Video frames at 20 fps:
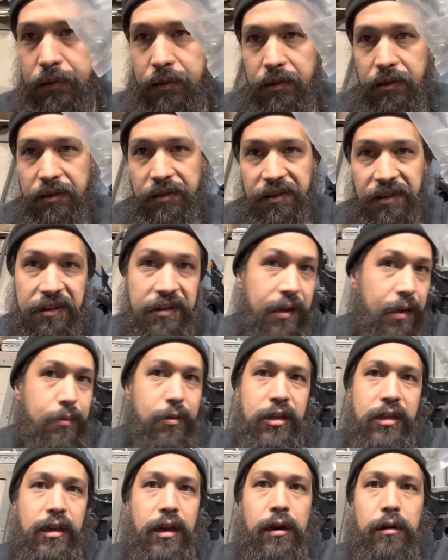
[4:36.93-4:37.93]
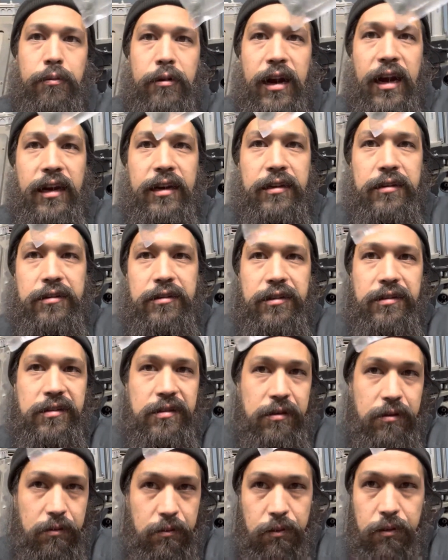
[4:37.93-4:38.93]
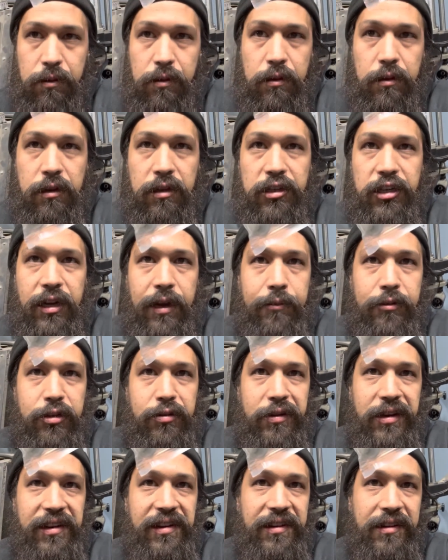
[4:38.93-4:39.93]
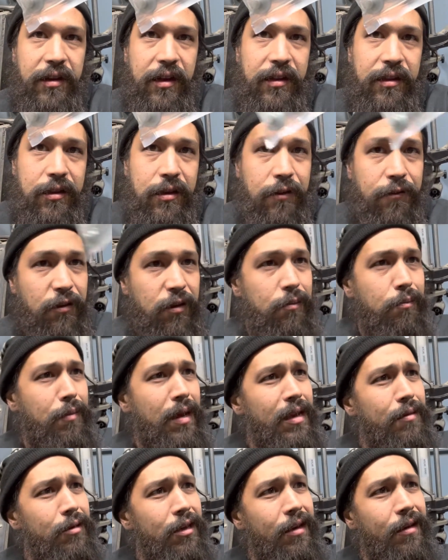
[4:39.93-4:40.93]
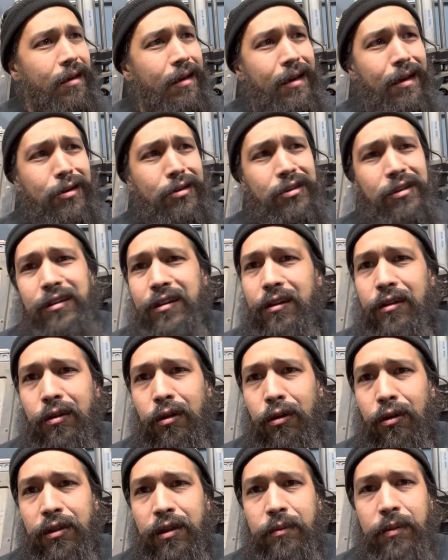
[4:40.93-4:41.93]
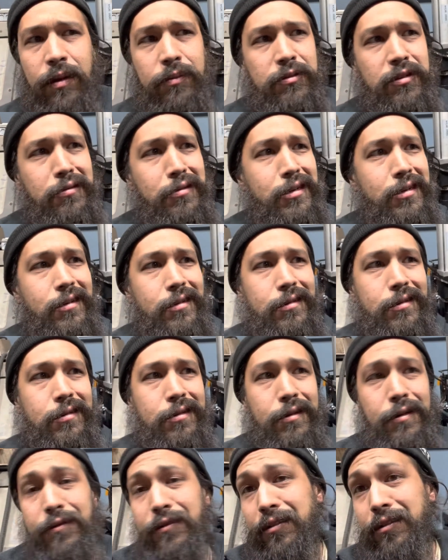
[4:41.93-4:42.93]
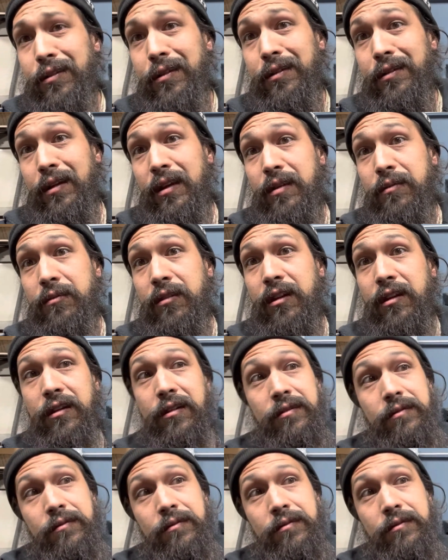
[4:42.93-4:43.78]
It's the same on the Edelbrock. It's just the geometry is slightly different, maybe. I actually didn't hold them up to each other, so if they're the same, then I